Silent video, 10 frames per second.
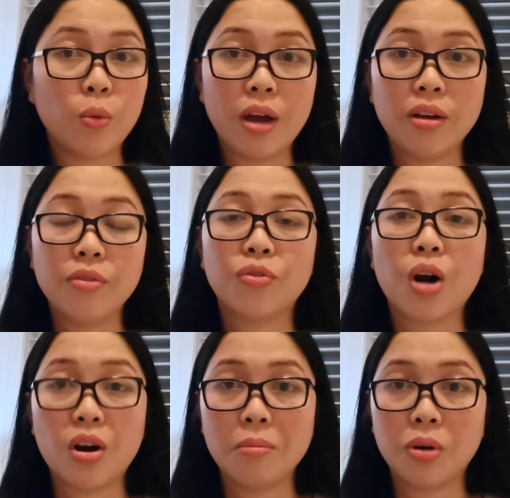away
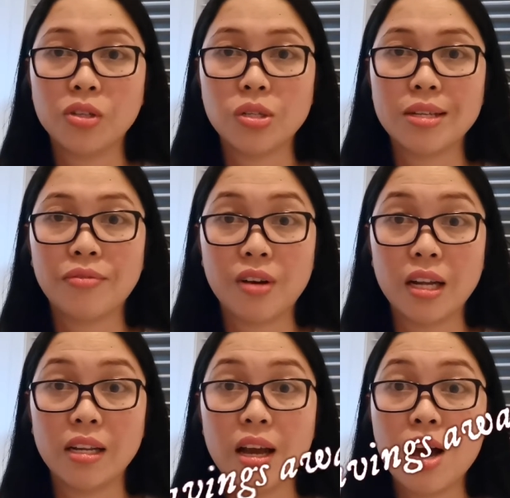for our emergency
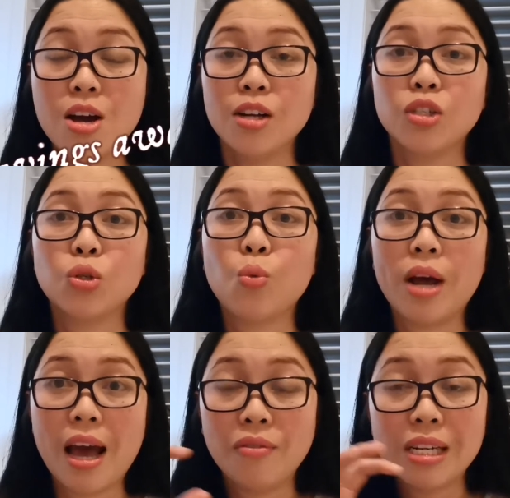fund. So
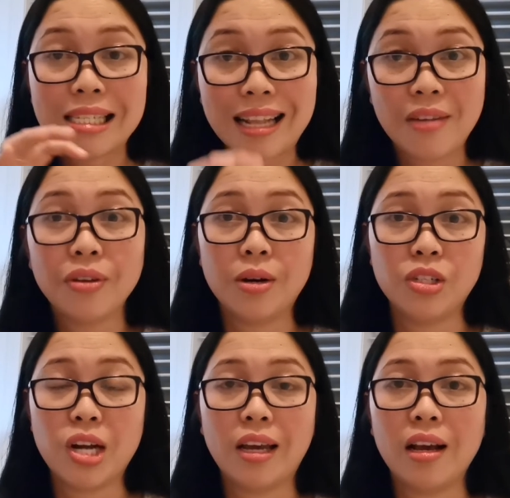whatever is left in
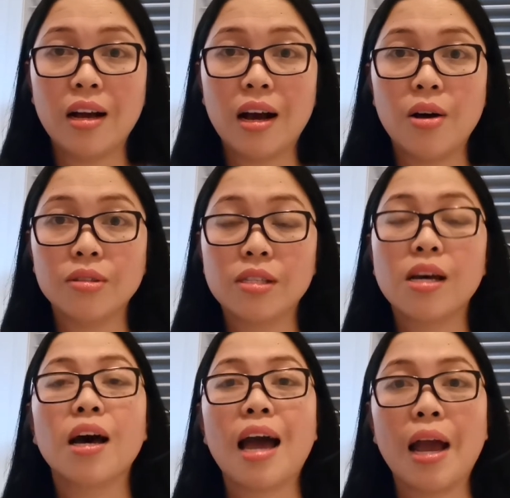our checking account,
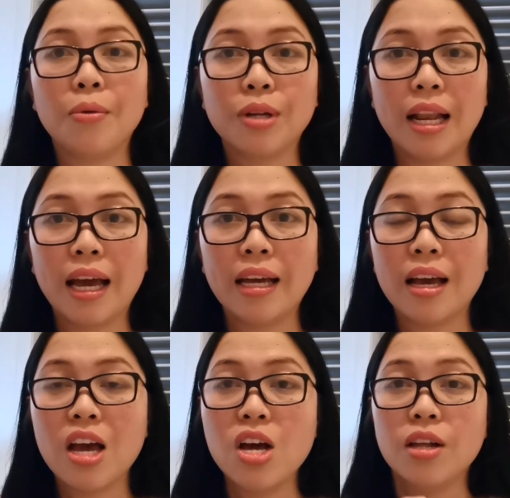I would
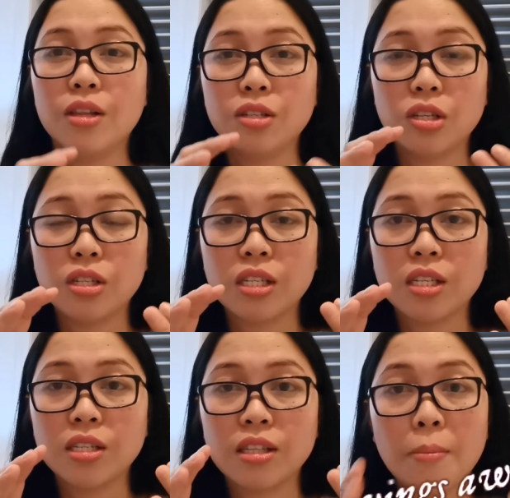like, this
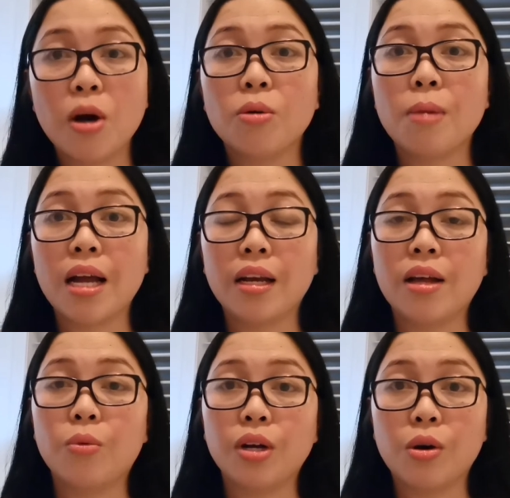is the amount of money
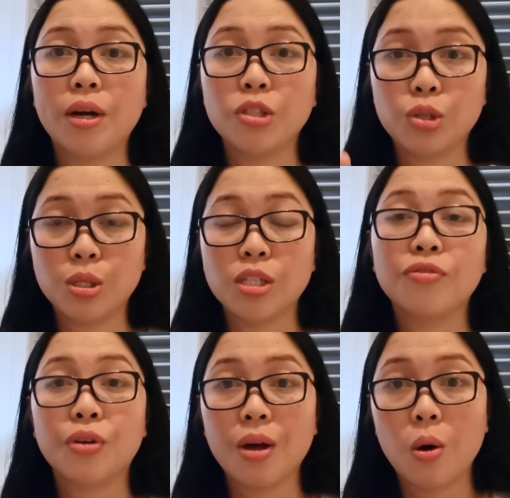that we're going to use
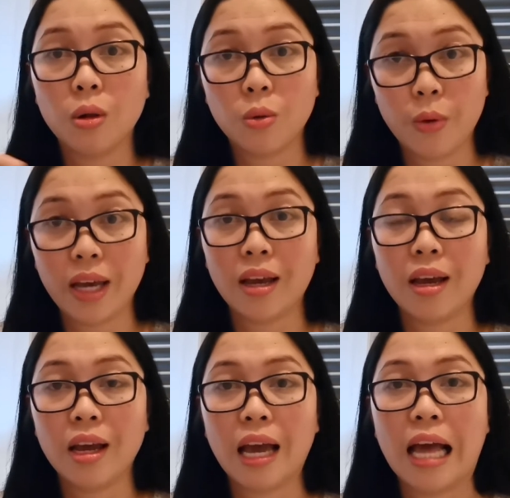for the whole
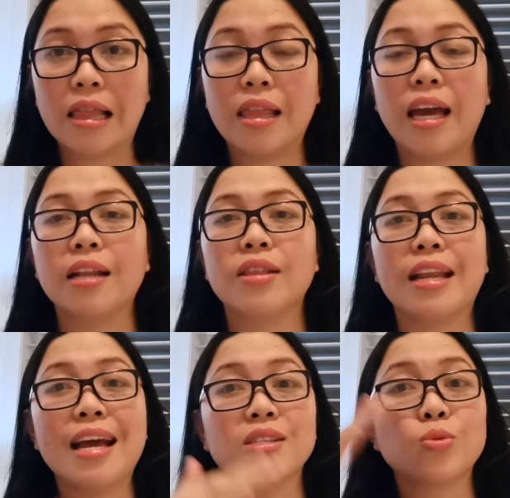week. And then
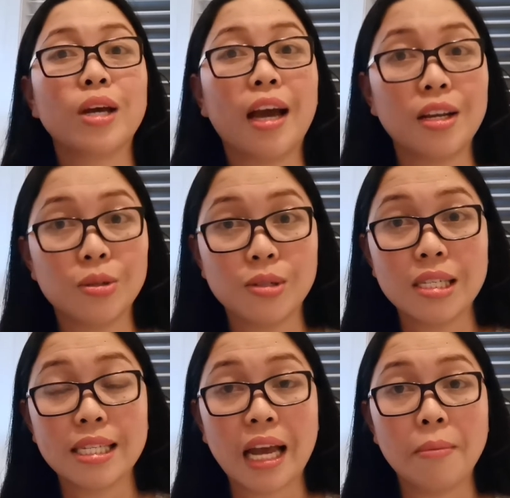the next week I do
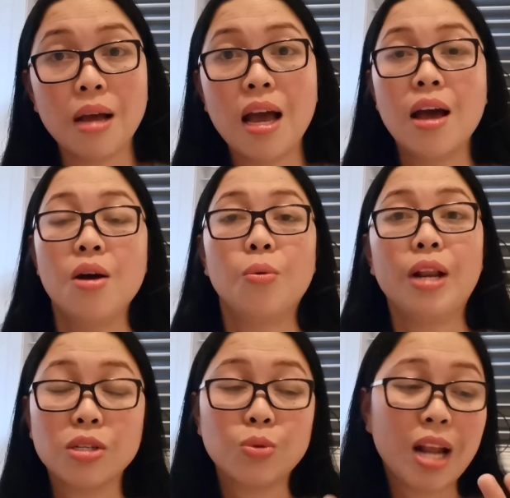the same,
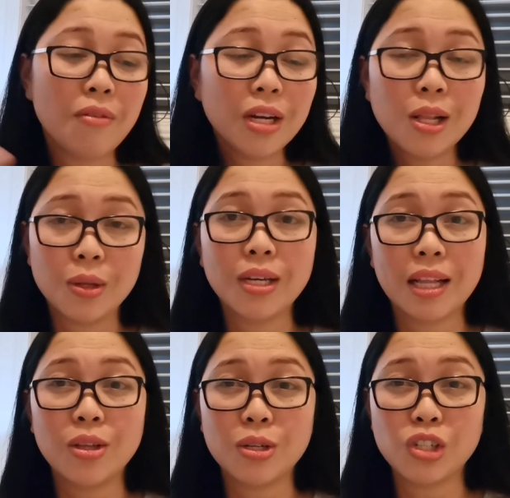because whenever you look
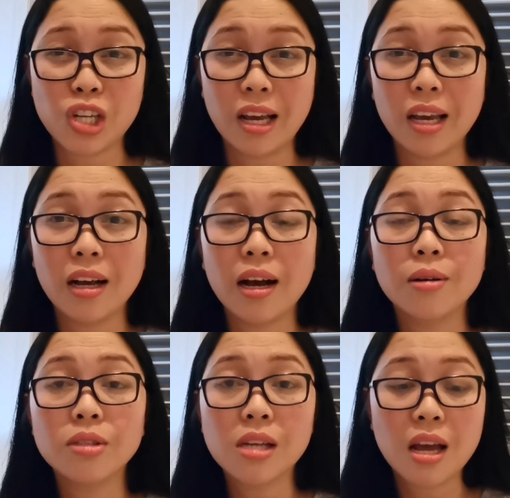at your checking
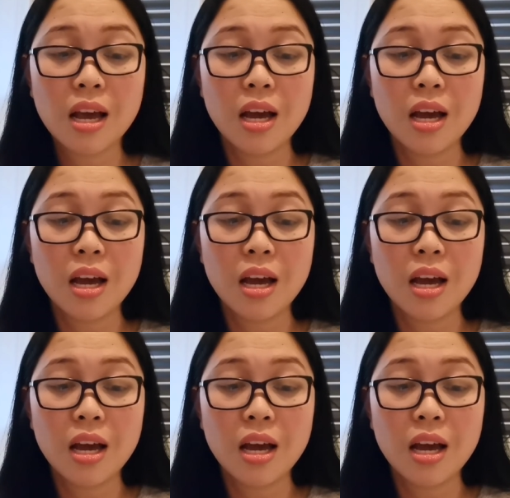account,